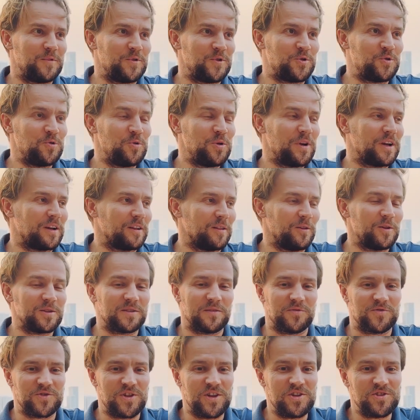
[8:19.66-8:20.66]
doing a lot
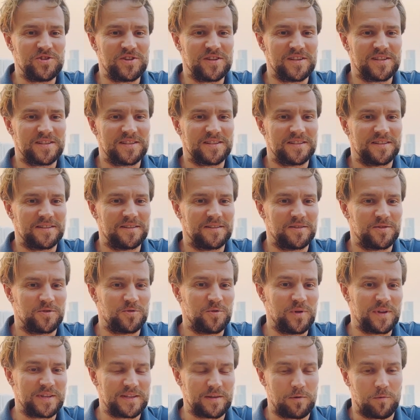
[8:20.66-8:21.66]
of changes,
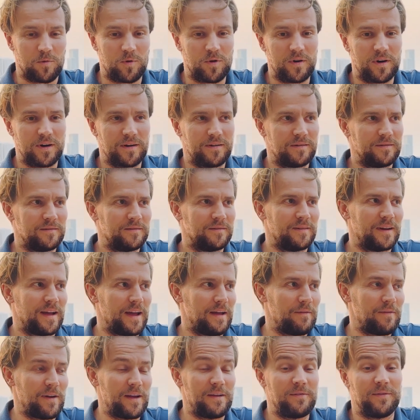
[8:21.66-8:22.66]
doing their work,
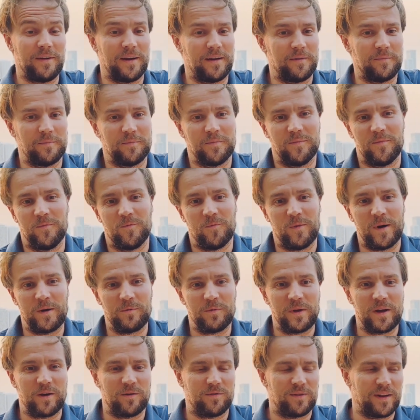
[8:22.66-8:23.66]
even if I'm 1
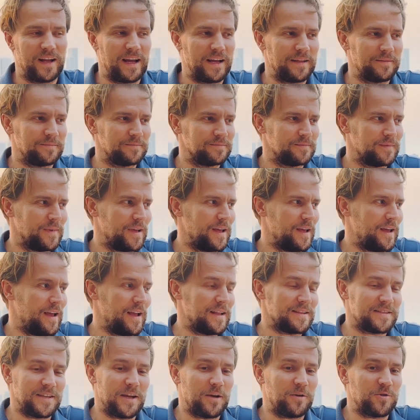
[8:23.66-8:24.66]
week offline,
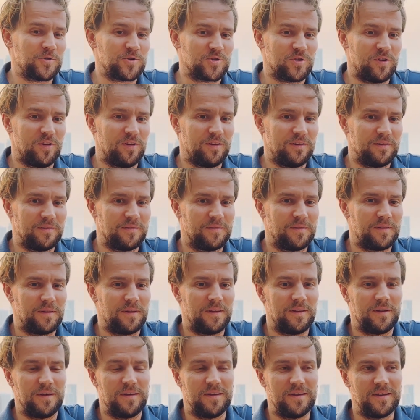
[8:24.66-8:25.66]
and they control
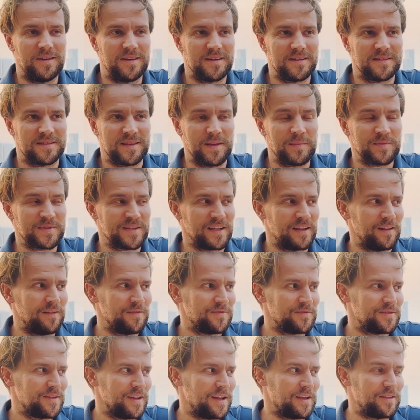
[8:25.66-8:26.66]

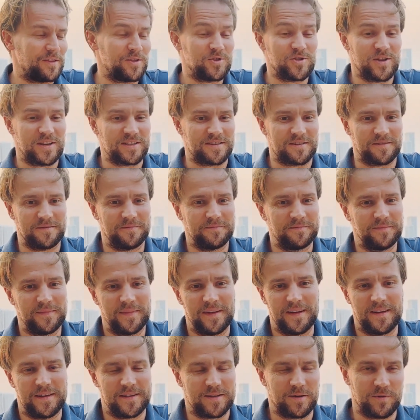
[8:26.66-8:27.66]
themselves and each other.
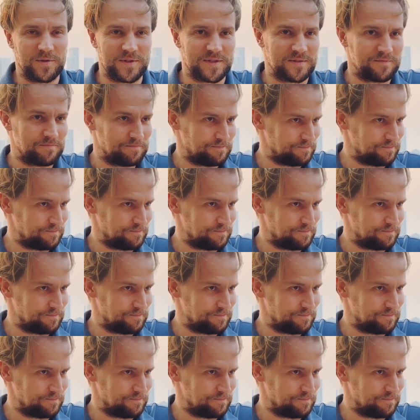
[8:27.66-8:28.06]
So it's